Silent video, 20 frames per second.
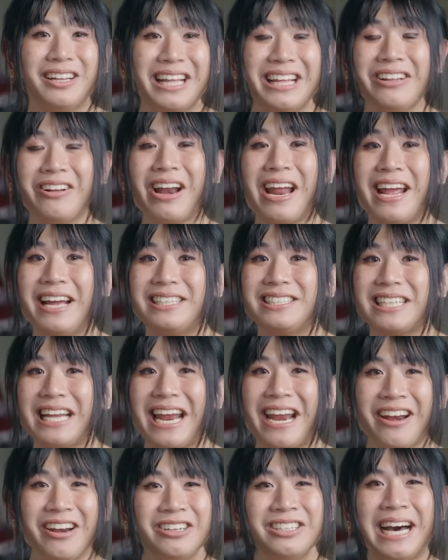On the other hand,
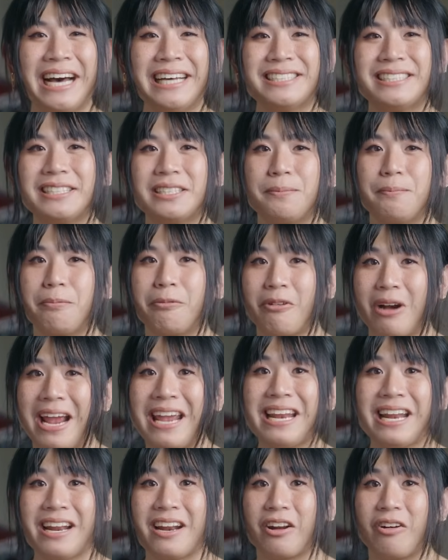Ariel has this
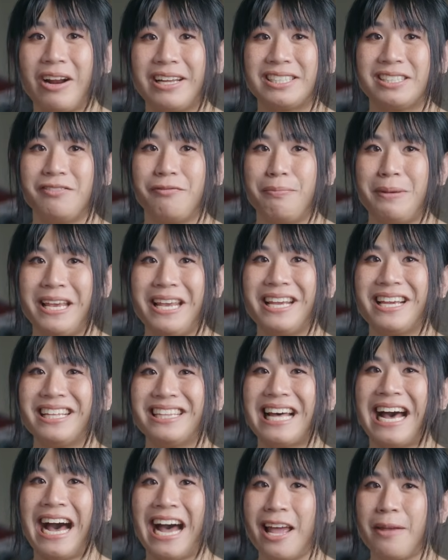bright and aggressive peak
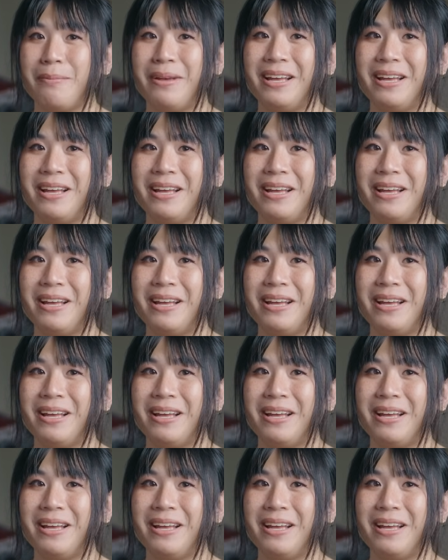in the high